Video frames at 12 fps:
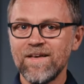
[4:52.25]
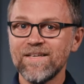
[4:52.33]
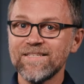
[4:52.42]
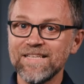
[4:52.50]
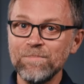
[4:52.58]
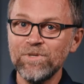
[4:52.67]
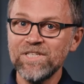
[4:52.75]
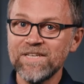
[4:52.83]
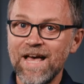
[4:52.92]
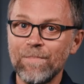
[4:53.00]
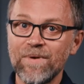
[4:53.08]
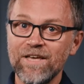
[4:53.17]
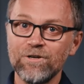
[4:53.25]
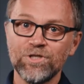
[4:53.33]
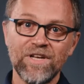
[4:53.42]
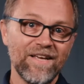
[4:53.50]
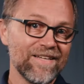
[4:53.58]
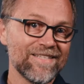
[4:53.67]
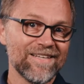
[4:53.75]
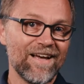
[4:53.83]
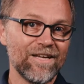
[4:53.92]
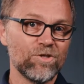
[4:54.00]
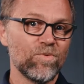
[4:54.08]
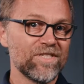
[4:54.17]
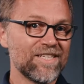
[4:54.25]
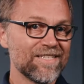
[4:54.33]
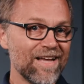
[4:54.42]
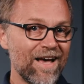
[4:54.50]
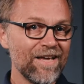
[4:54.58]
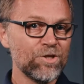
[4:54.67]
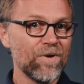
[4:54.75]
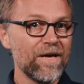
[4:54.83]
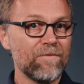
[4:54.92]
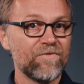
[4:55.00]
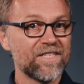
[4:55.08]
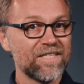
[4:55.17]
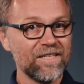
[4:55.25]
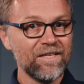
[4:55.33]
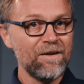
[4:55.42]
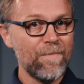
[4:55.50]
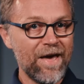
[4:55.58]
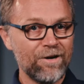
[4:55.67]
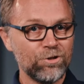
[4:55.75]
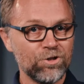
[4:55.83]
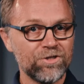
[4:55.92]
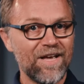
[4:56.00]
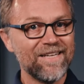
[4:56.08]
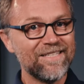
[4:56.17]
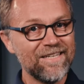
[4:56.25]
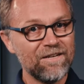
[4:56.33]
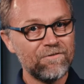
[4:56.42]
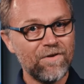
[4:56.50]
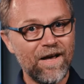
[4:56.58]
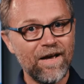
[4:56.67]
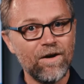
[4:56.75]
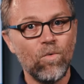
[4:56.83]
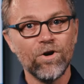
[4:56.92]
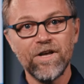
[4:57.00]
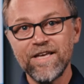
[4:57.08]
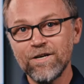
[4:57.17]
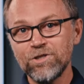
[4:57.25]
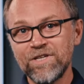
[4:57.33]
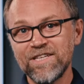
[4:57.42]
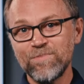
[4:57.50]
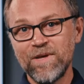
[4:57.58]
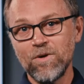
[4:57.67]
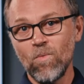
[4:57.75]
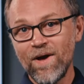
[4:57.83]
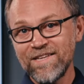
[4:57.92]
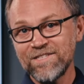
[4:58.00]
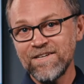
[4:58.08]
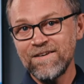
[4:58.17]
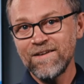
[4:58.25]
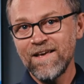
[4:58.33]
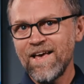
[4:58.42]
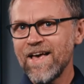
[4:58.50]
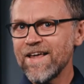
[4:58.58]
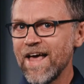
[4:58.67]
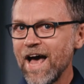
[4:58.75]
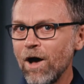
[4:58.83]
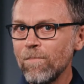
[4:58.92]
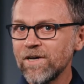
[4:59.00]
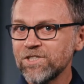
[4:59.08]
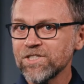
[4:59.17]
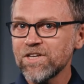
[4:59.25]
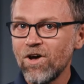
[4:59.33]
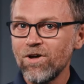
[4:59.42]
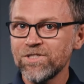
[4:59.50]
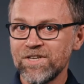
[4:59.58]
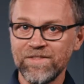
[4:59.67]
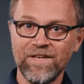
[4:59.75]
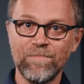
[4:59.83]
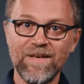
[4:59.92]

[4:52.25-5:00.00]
SimplySnap Energy Insights was designed to help facility managers identify where energy is being wasted and how much it's costing them